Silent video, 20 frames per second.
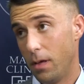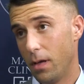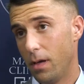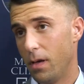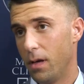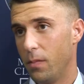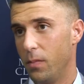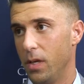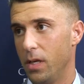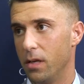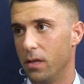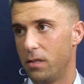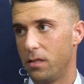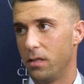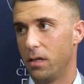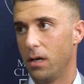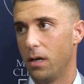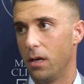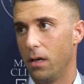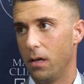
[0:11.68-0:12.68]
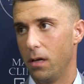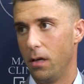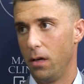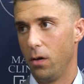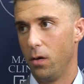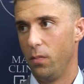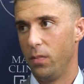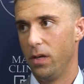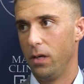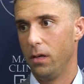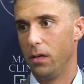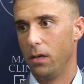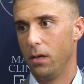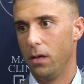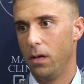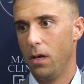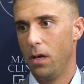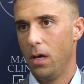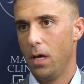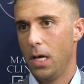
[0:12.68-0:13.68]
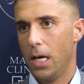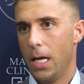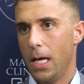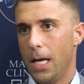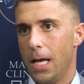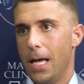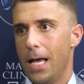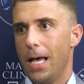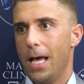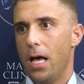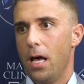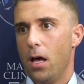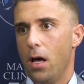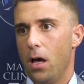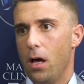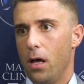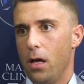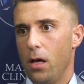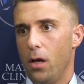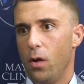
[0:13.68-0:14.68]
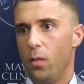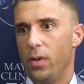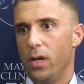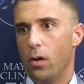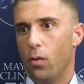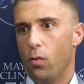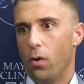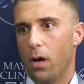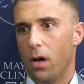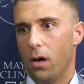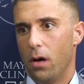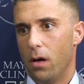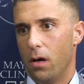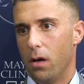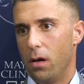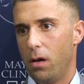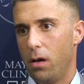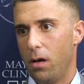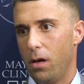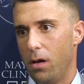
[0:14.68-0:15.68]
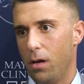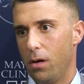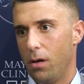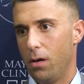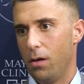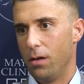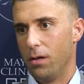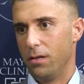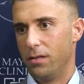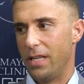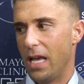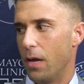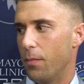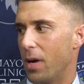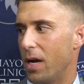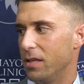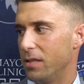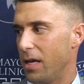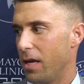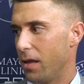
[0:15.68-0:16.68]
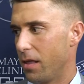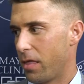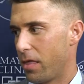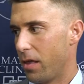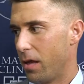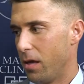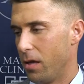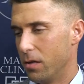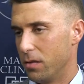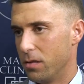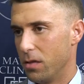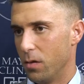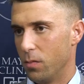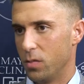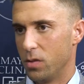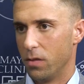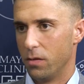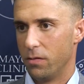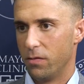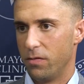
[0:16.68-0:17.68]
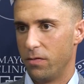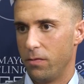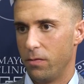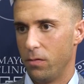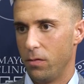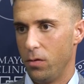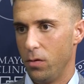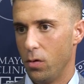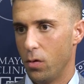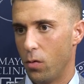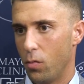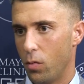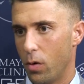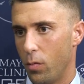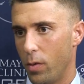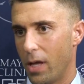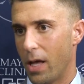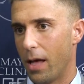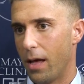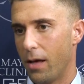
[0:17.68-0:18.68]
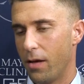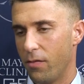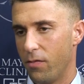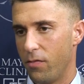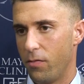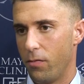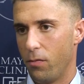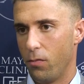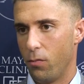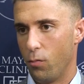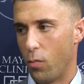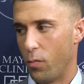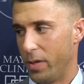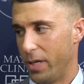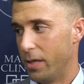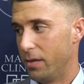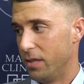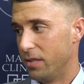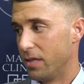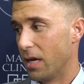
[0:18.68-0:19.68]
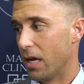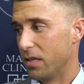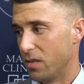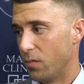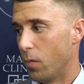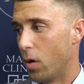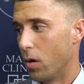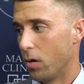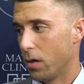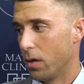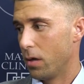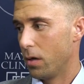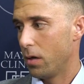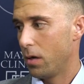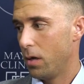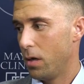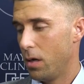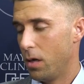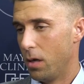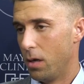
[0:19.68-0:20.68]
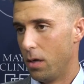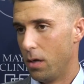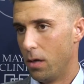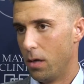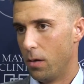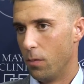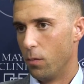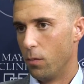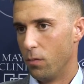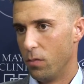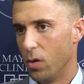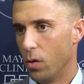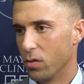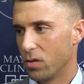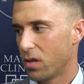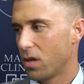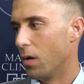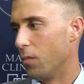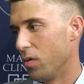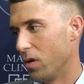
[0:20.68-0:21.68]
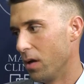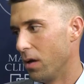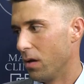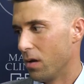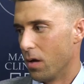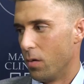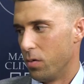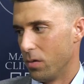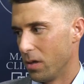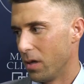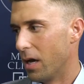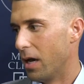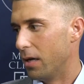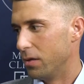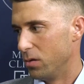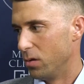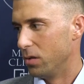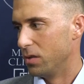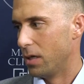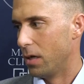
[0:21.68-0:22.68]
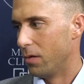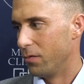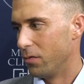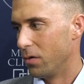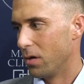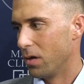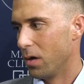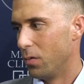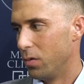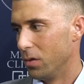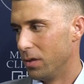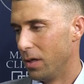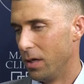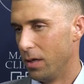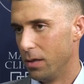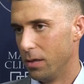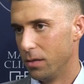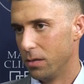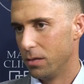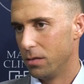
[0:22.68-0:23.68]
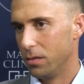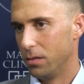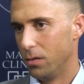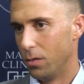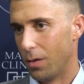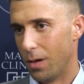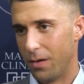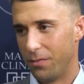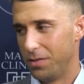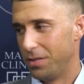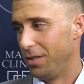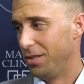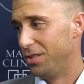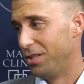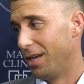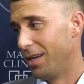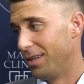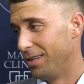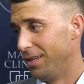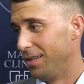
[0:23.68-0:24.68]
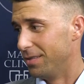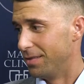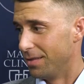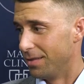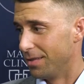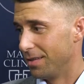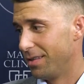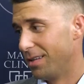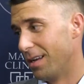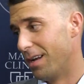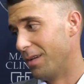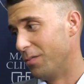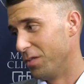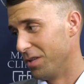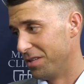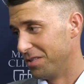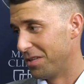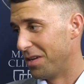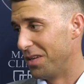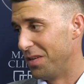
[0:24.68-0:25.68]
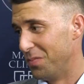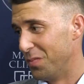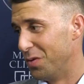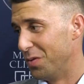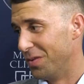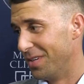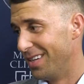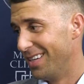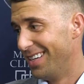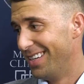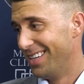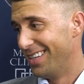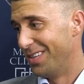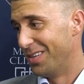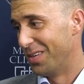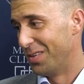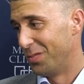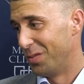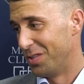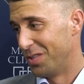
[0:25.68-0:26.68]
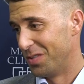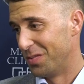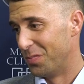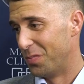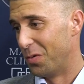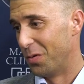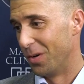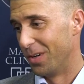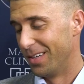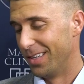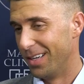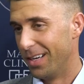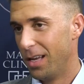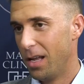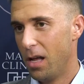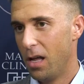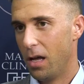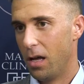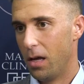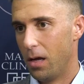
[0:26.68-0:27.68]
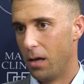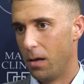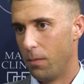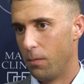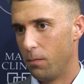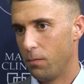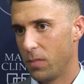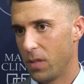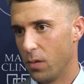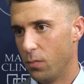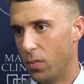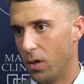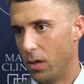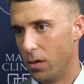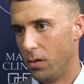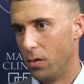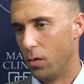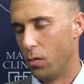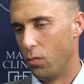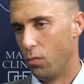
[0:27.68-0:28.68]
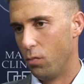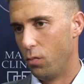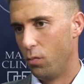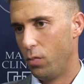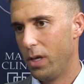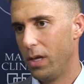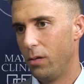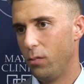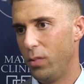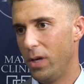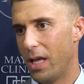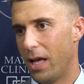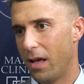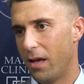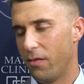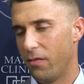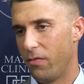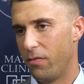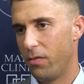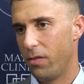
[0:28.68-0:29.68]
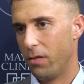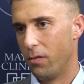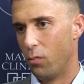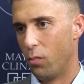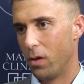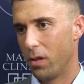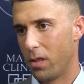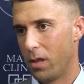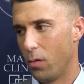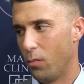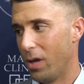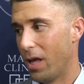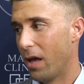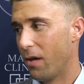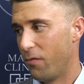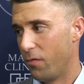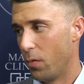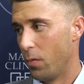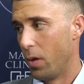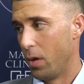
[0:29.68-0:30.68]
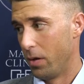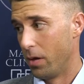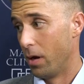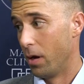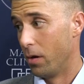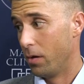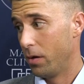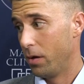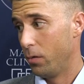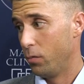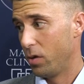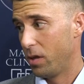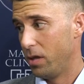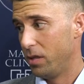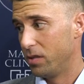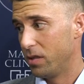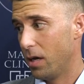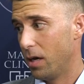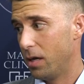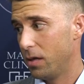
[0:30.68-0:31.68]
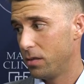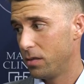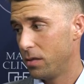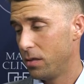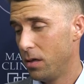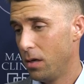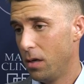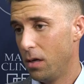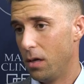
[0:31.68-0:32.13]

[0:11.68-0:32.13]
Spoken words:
Yeah, I mean, it's it'll be a day by day thing in terms of, you know, where we have when we get these guys in market. You know, a couple of the guys are in town for a couple of days. You know, obviously Jake needs to get on with his honeymoon, which is important. But you know, we have the one thing we have familiarity with these guys.